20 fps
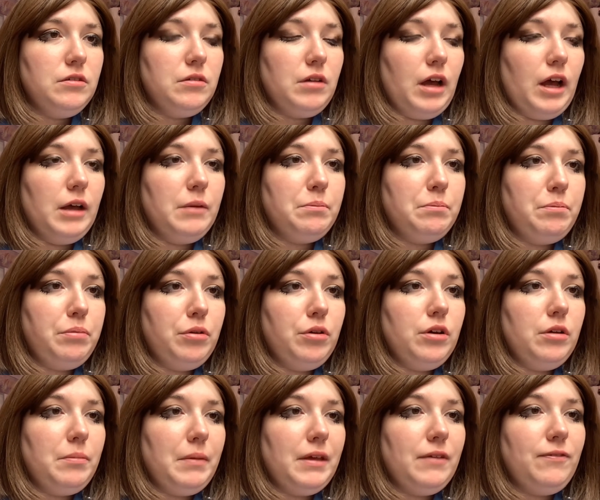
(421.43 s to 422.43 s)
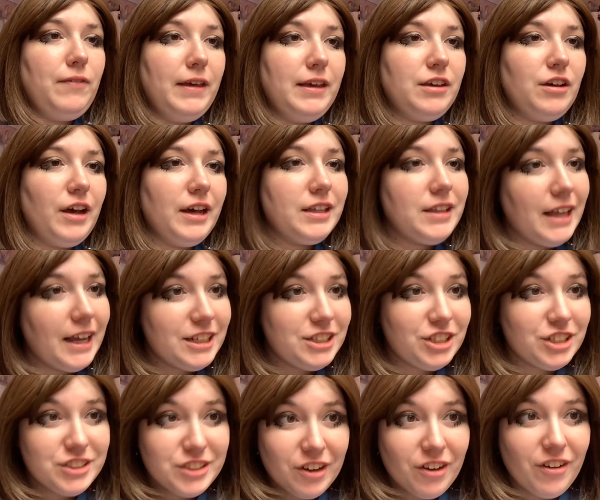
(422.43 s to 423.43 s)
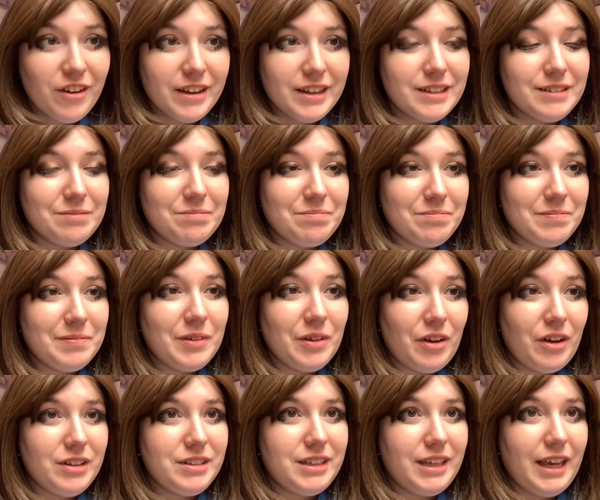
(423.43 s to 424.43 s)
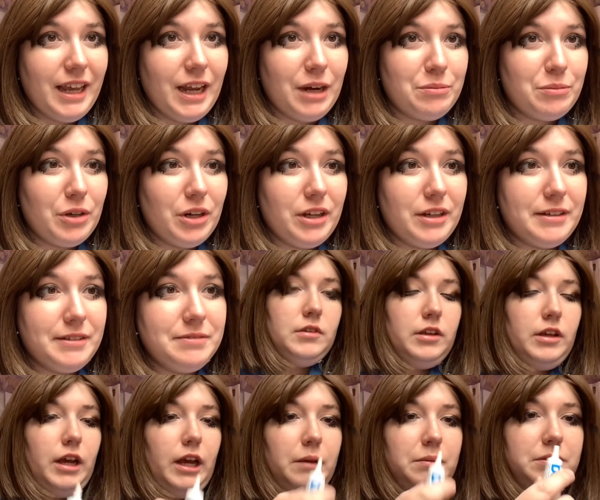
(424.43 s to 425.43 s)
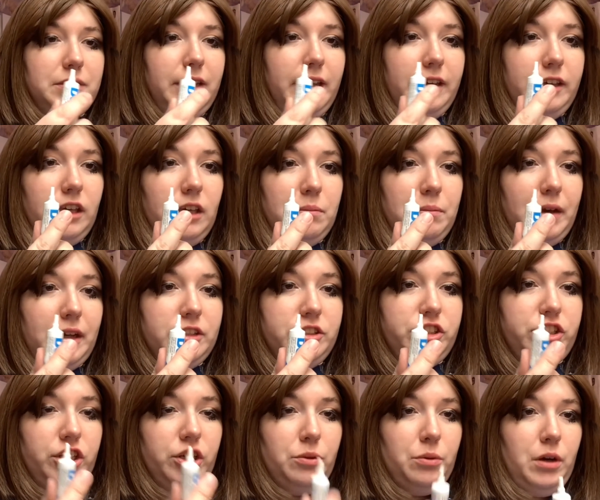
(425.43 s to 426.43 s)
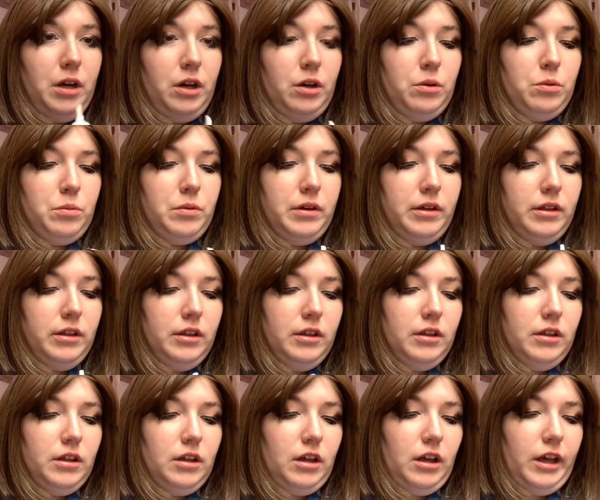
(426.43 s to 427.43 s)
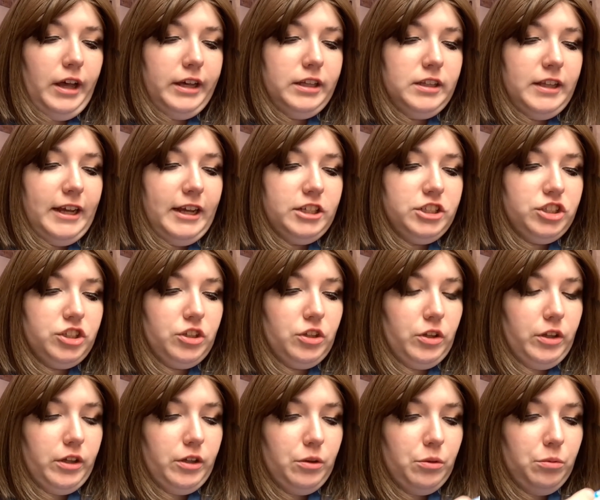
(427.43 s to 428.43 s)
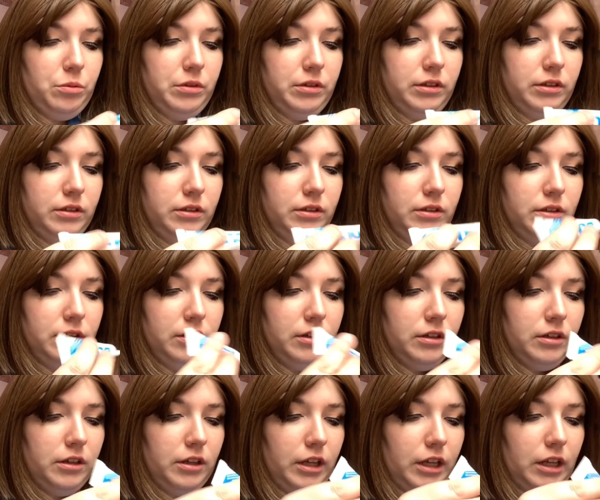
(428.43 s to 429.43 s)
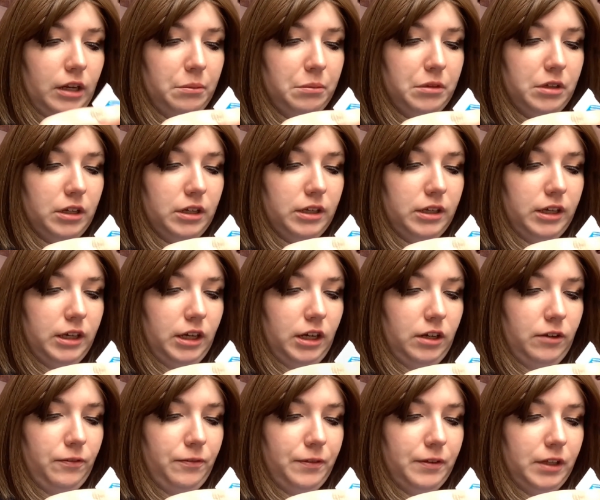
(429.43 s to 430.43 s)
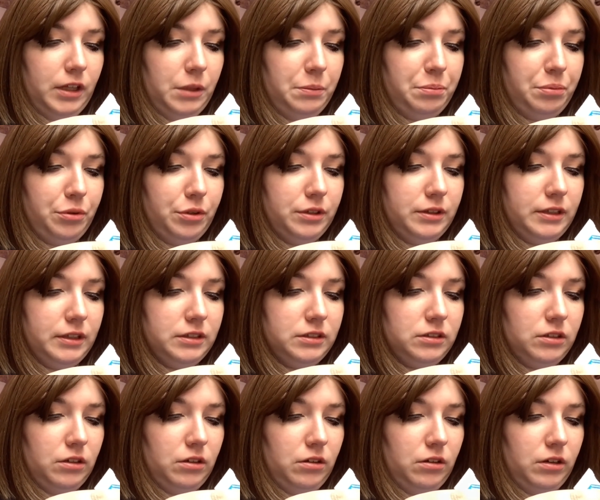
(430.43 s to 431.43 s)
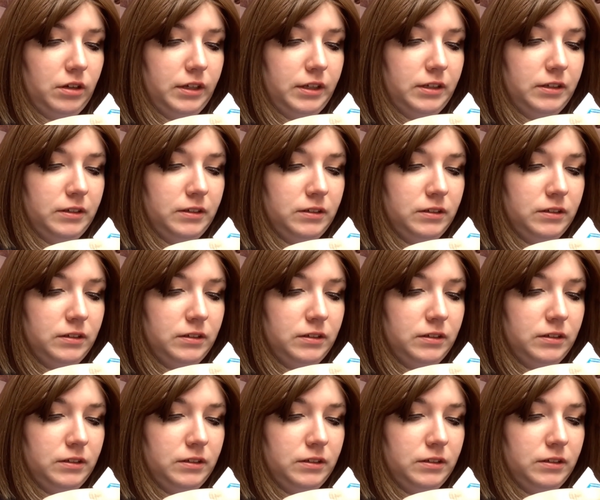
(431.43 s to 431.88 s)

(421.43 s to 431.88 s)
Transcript: I put my fake eyelashes on camera. I'm taking my Duo eyelash glue and I'm gonna carefully put this on